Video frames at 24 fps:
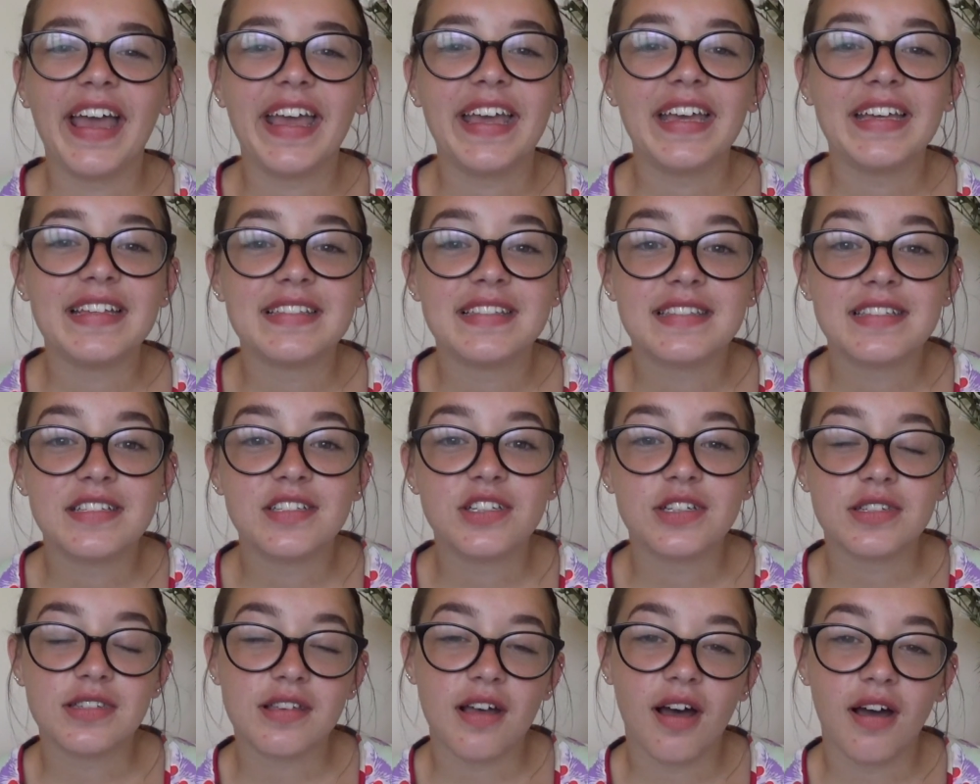is
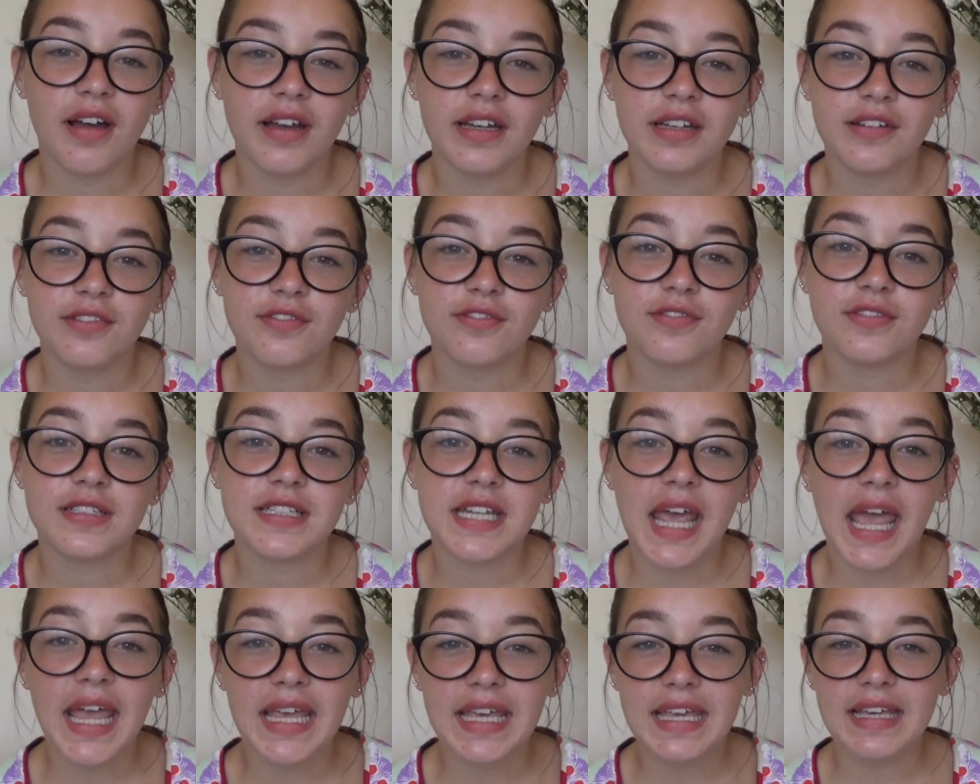just kind of
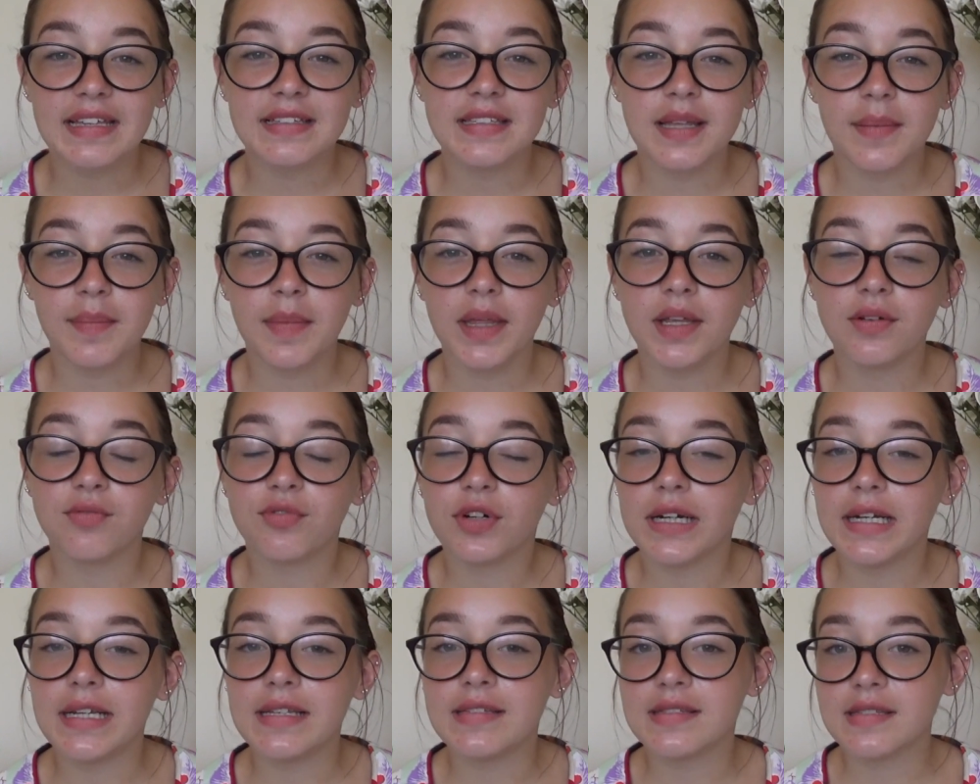taking something
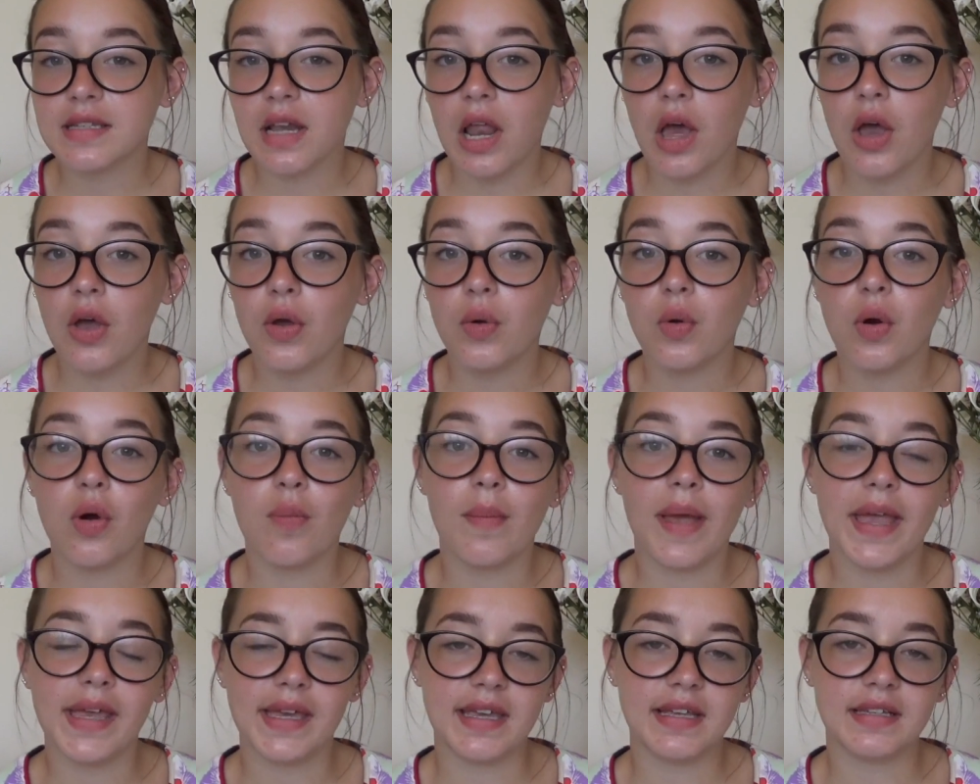really slow or
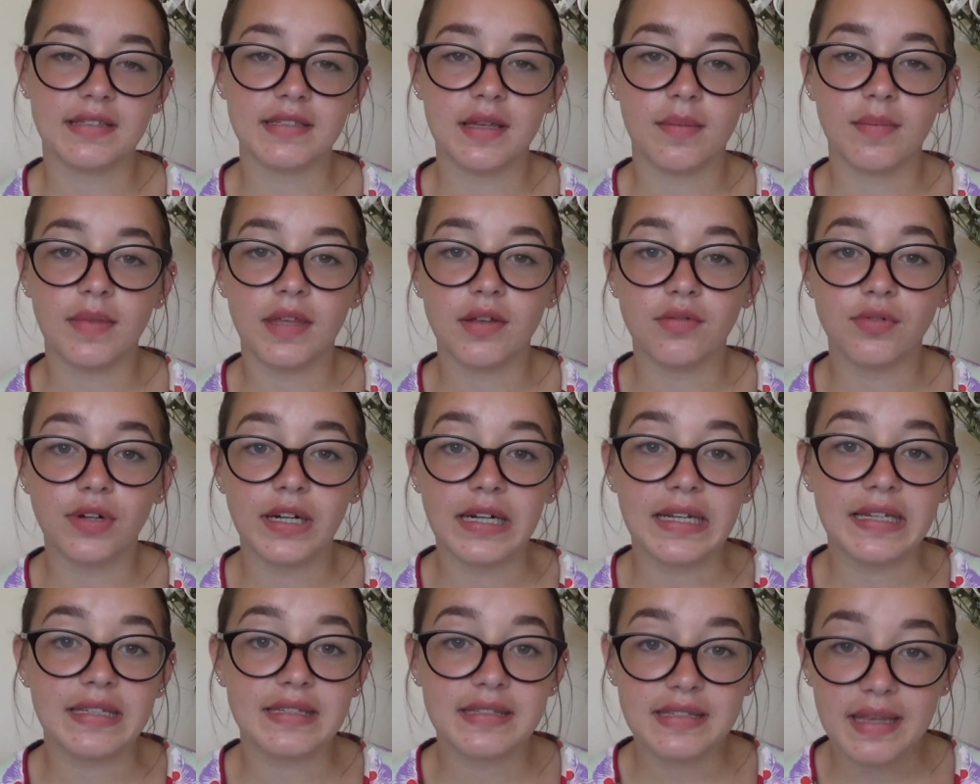making something
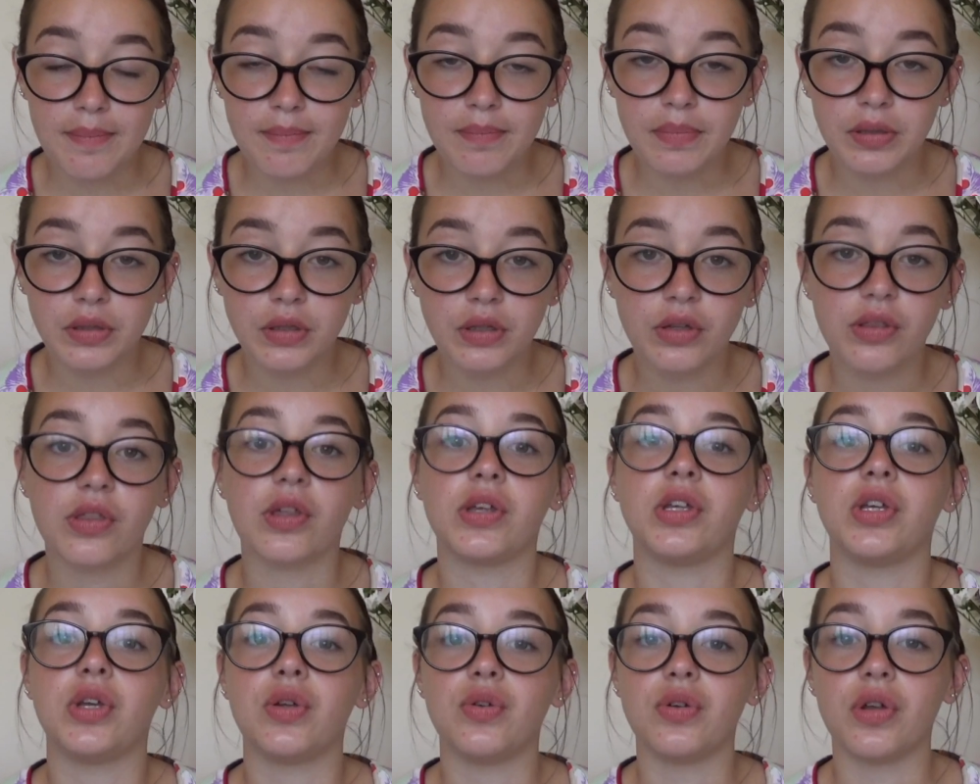really simple
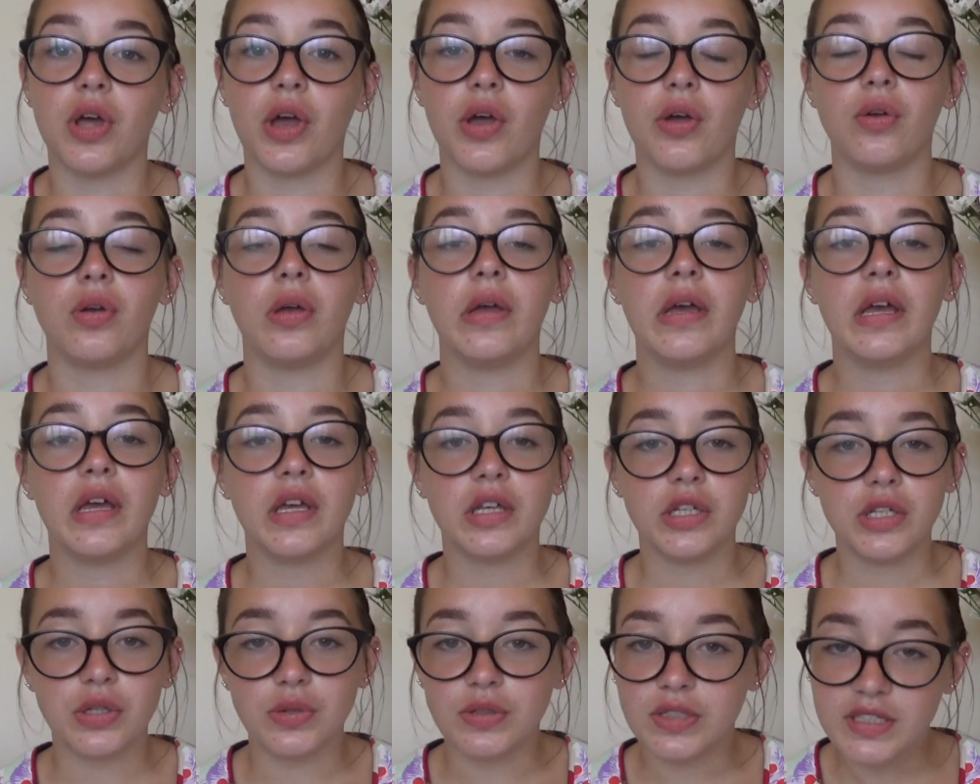that you know
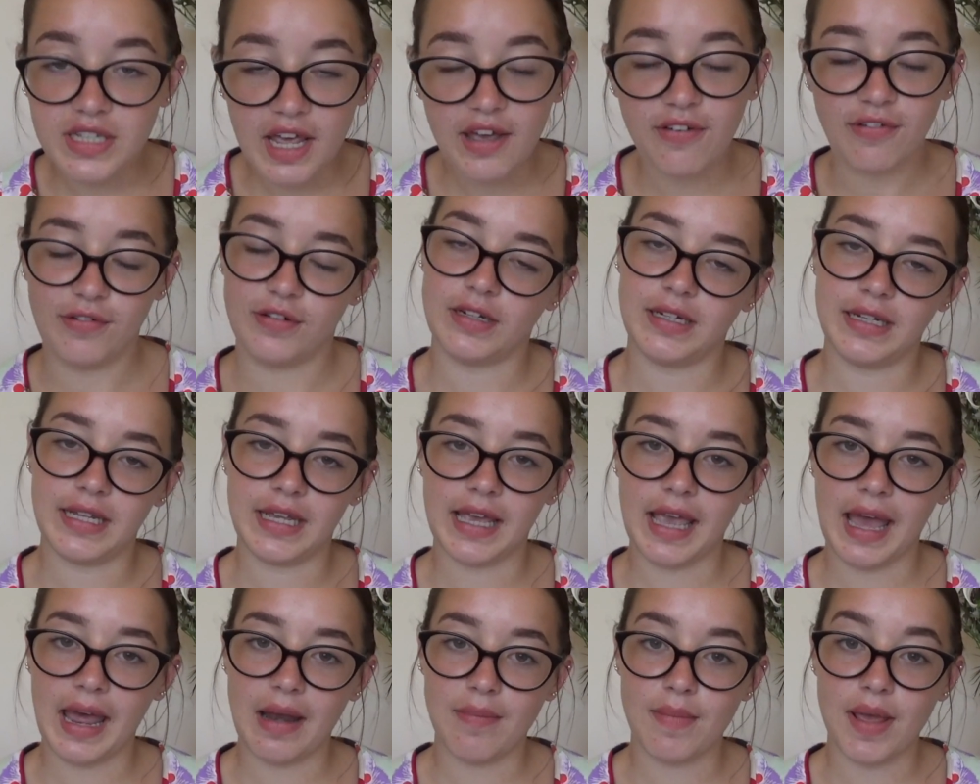you
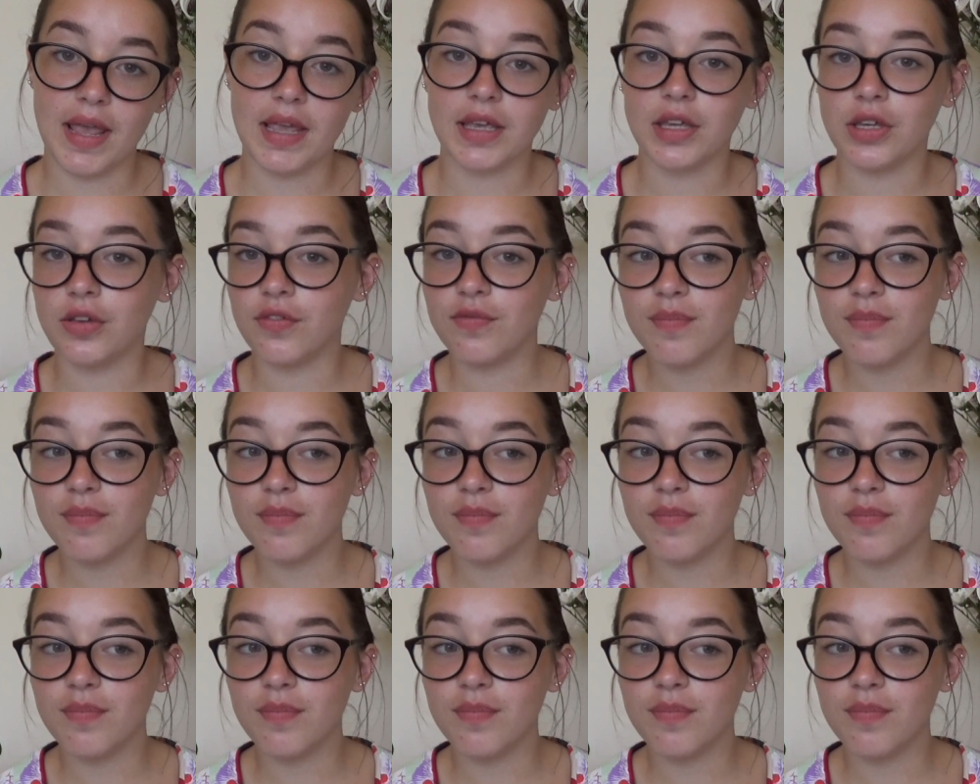definitely can make.